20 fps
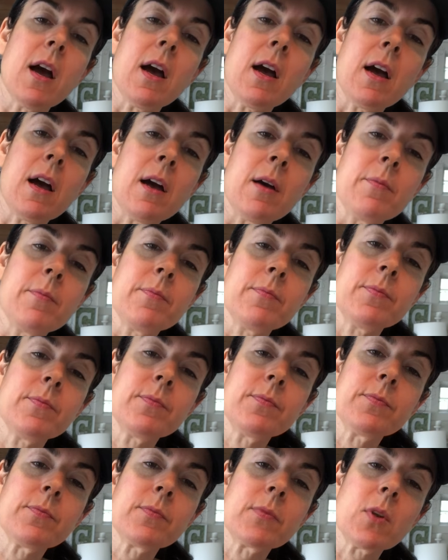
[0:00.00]

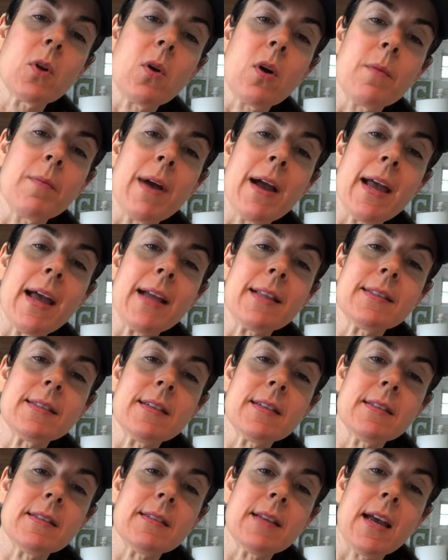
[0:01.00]
or my
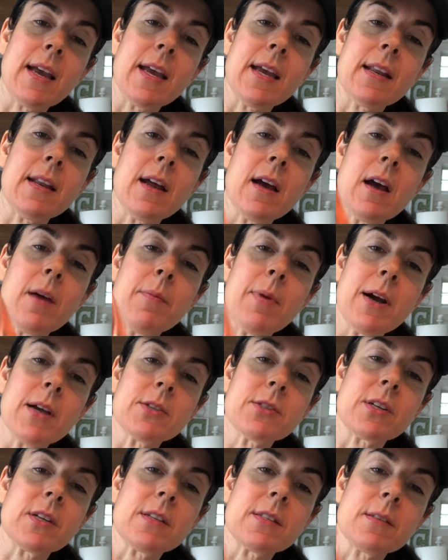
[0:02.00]
Etsy site,
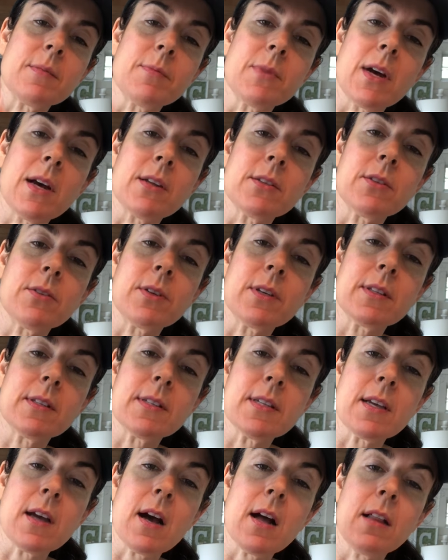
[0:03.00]
Posh Custom Dolls, you can
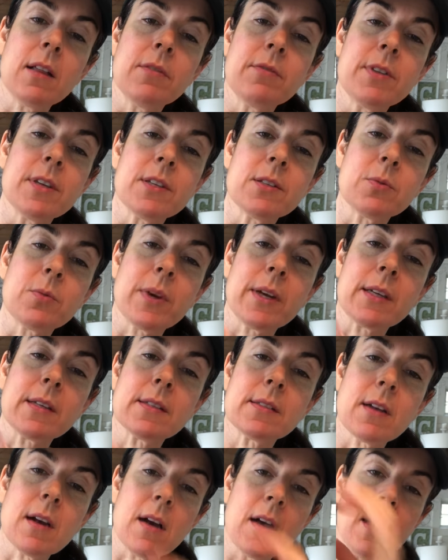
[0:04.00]
see all of these
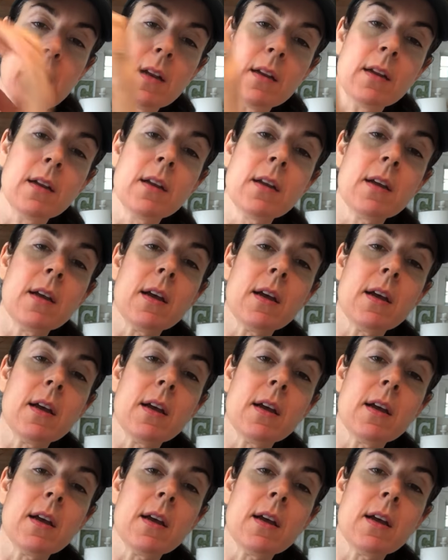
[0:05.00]
wigs on